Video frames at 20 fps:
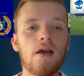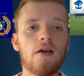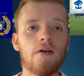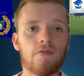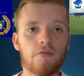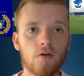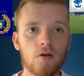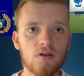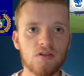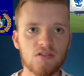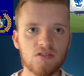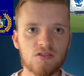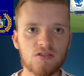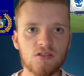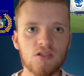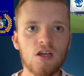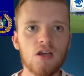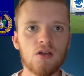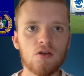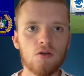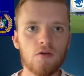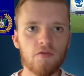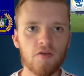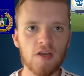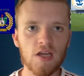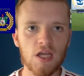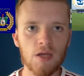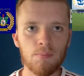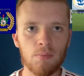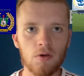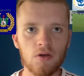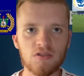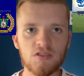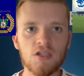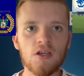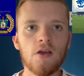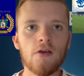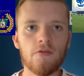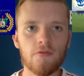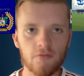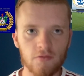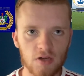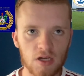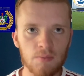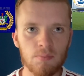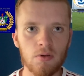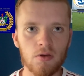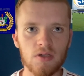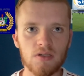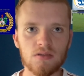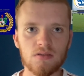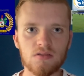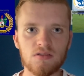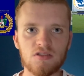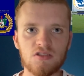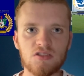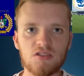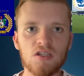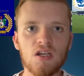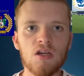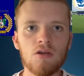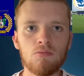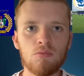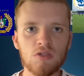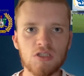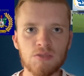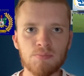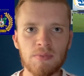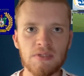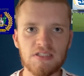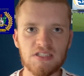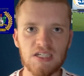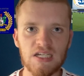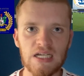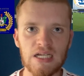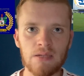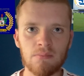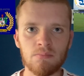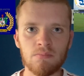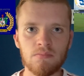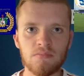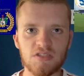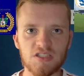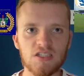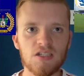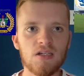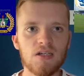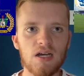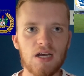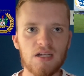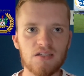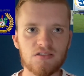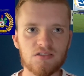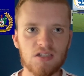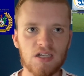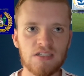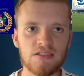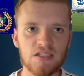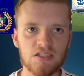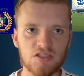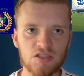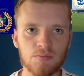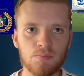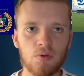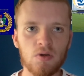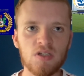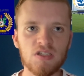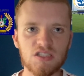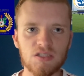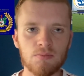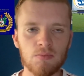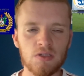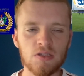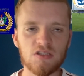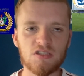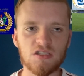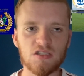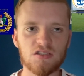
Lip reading: Thus, nothing but 3 points would be deemed as a disappointment.